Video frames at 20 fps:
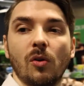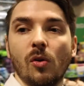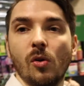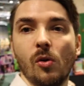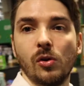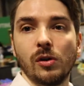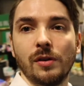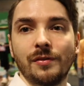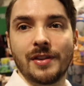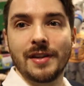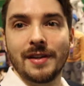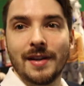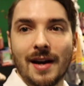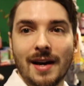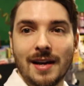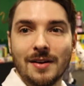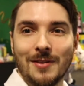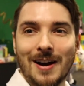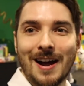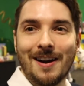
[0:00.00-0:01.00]
All of the
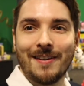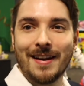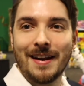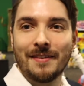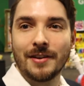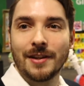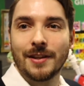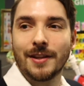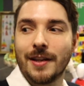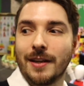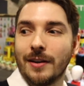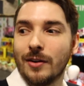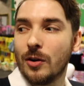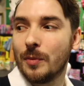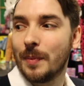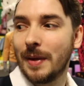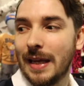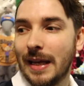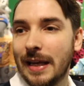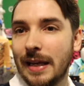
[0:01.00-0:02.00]
nightwear and everything up
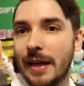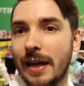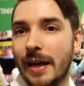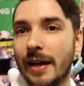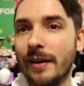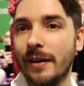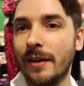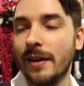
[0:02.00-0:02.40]
here,